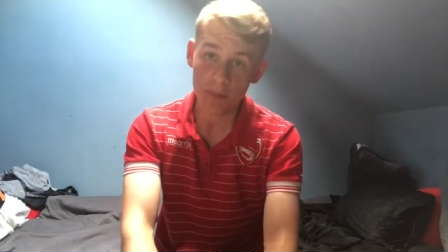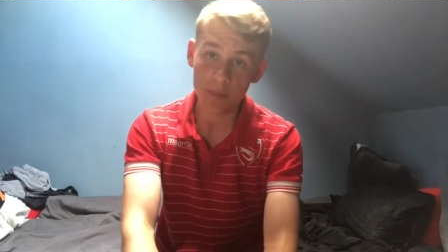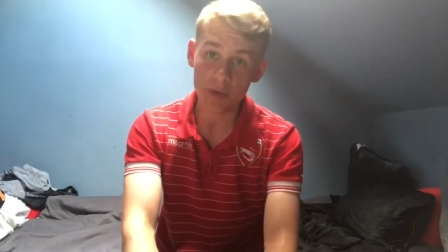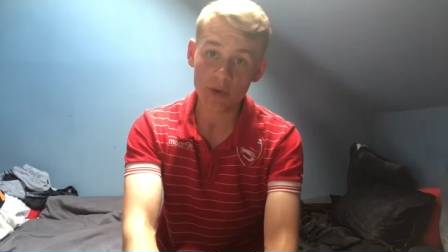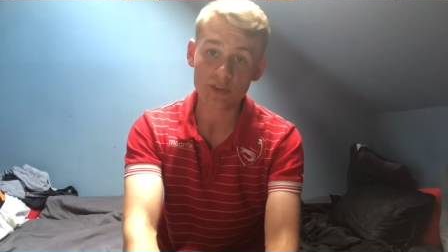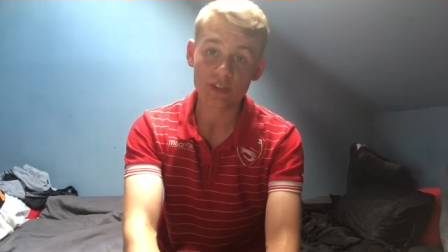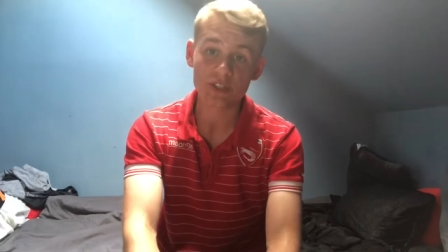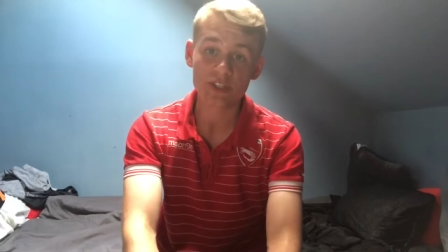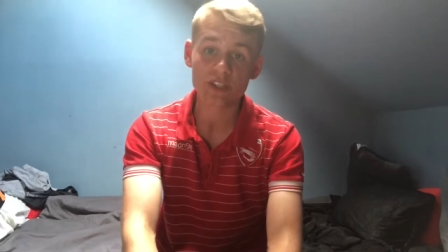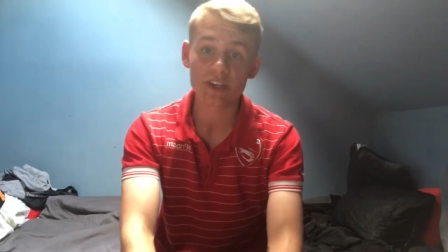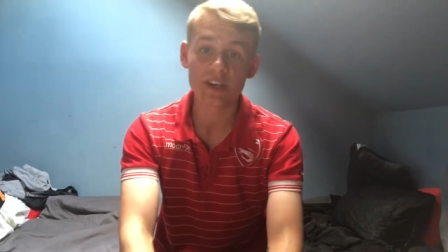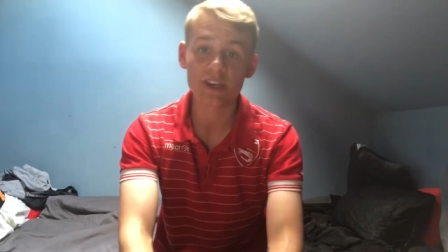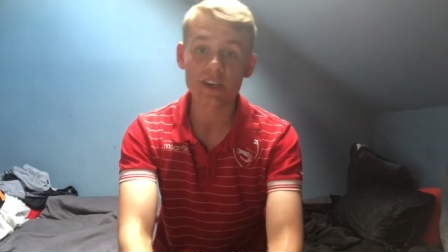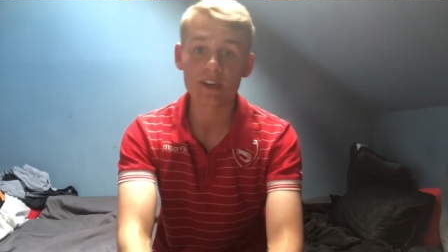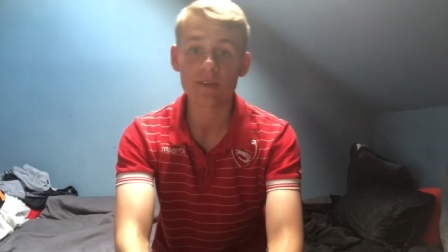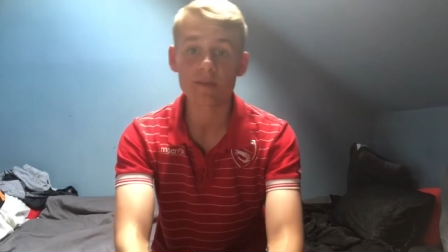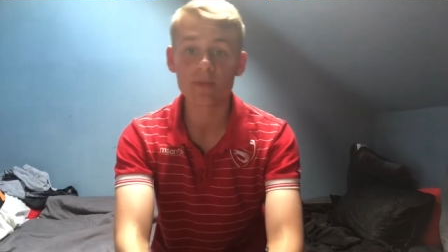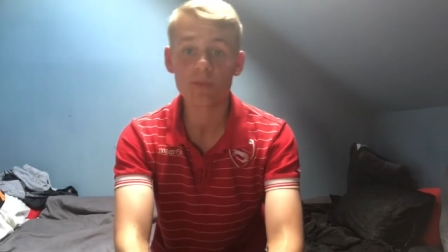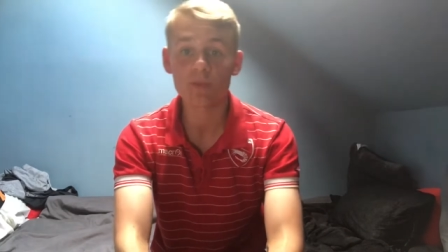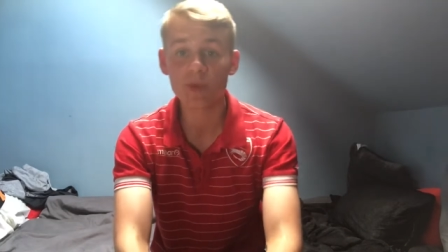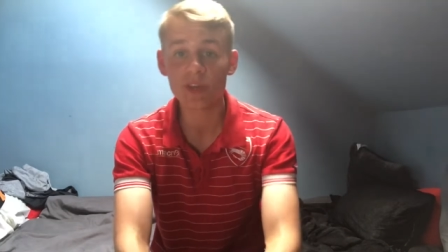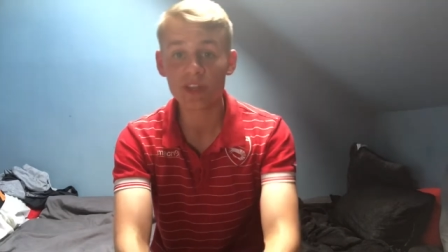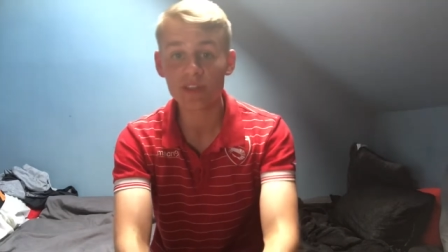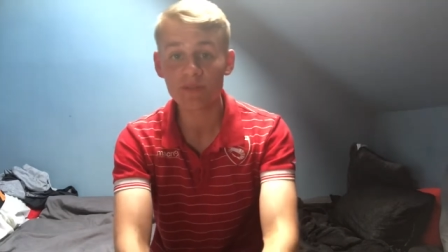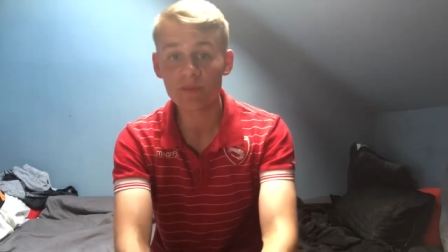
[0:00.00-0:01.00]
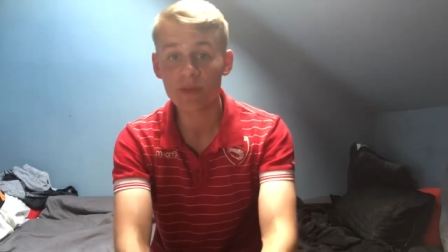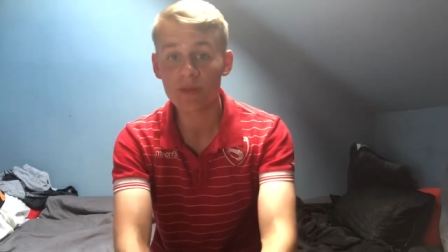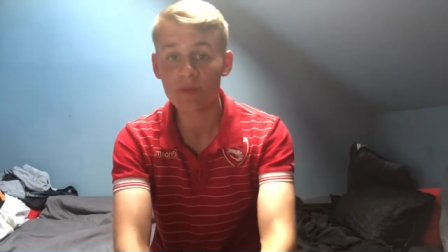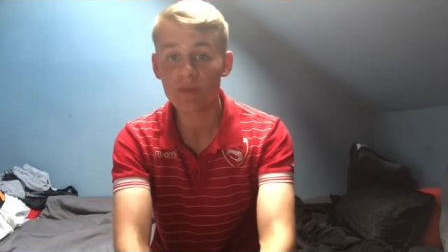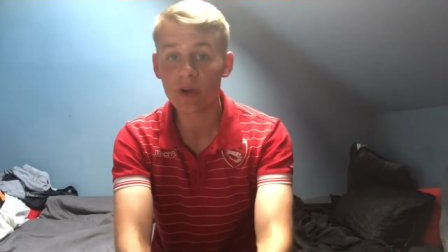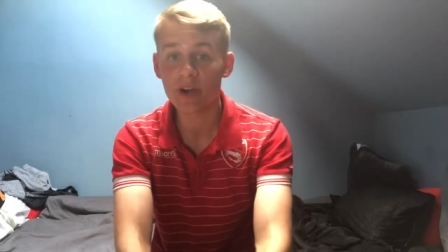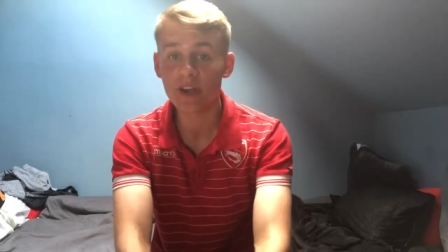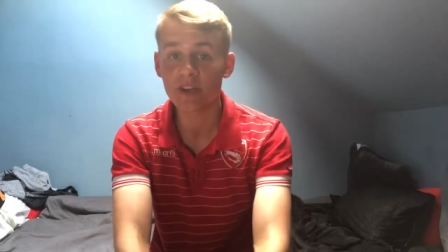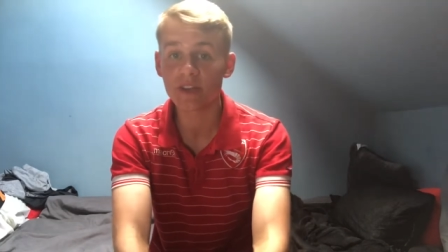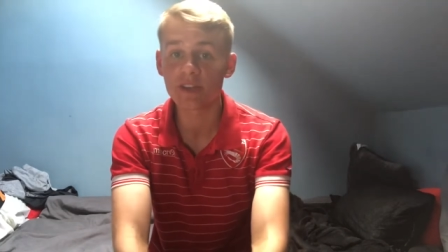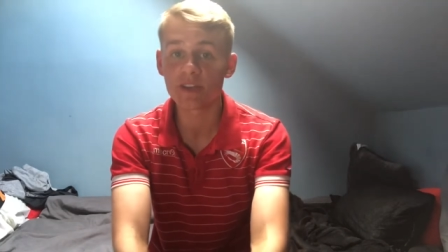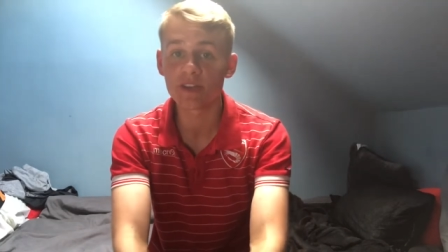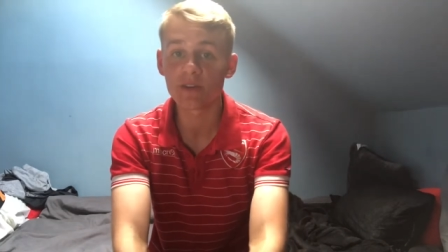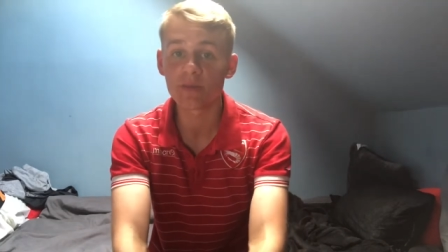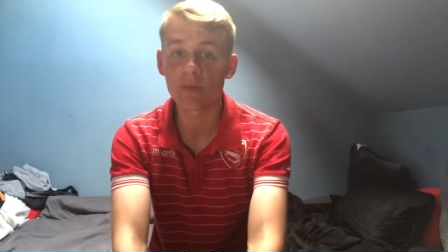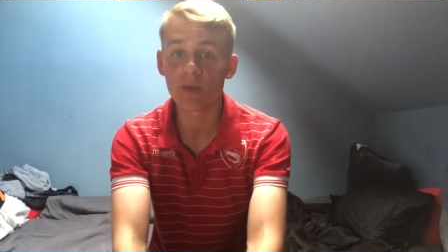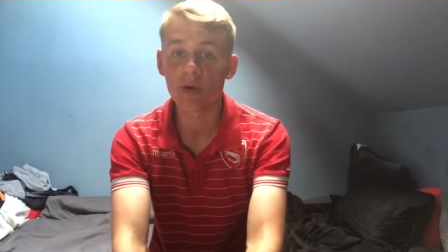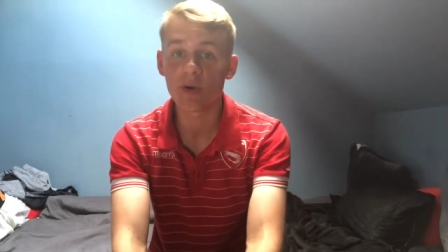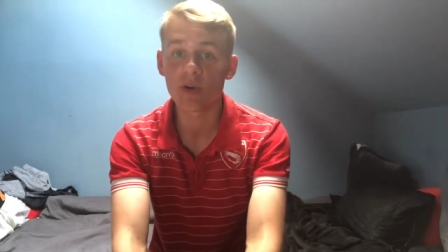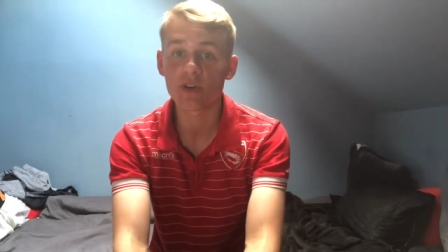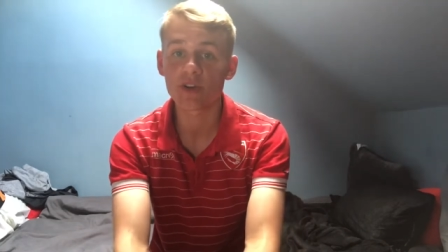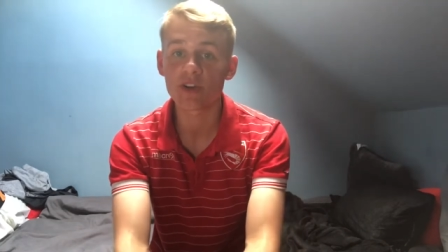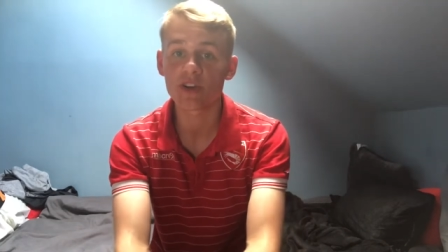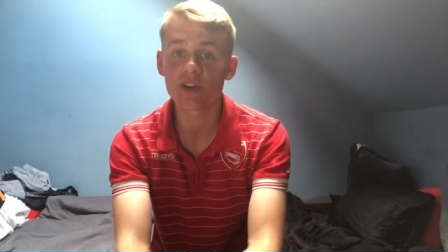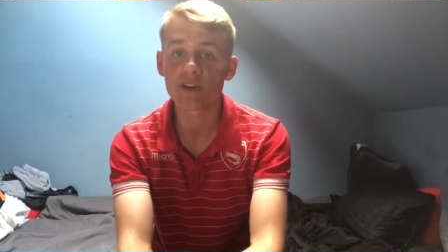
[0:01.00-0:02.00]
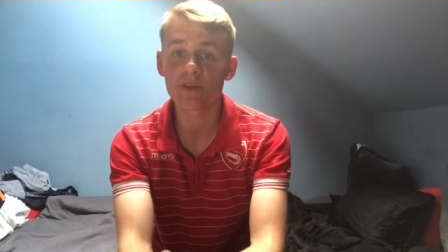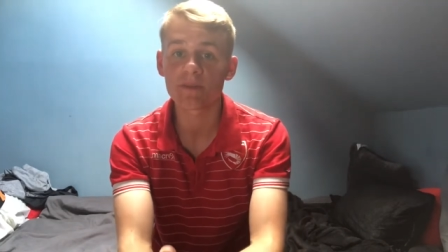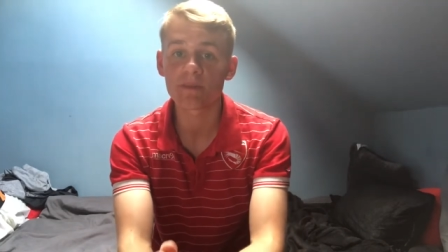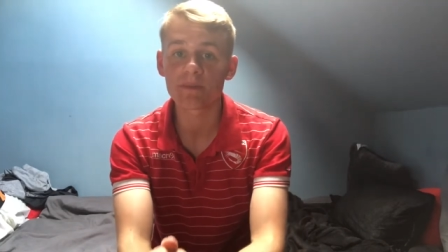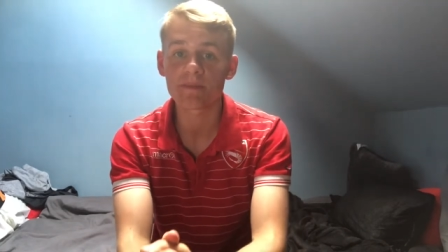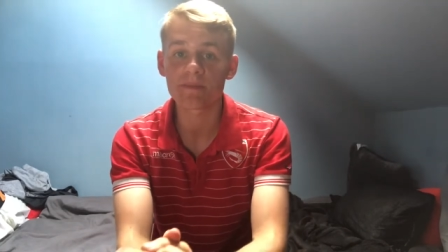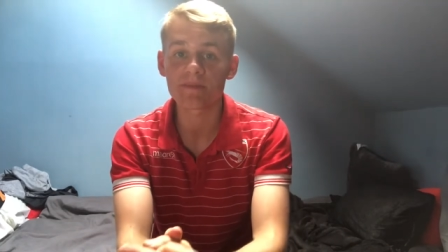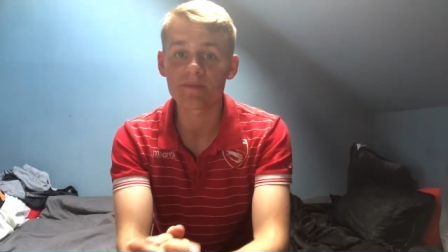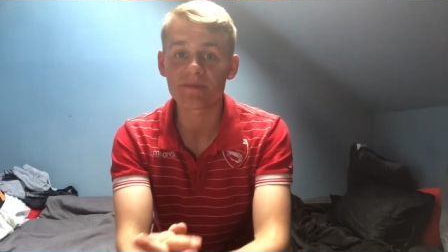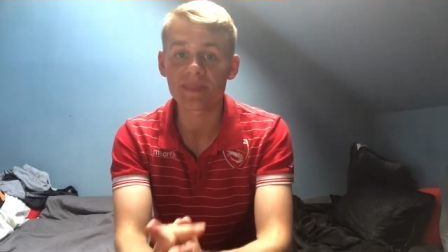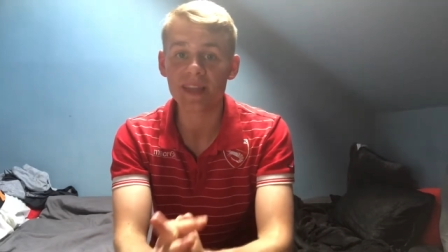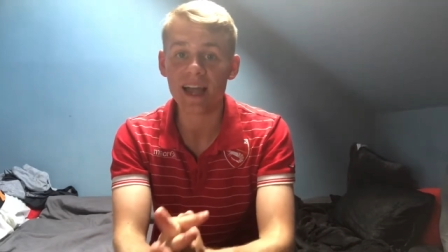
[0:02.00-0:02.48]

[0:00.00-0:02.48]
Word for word: But with me working at Morecambe,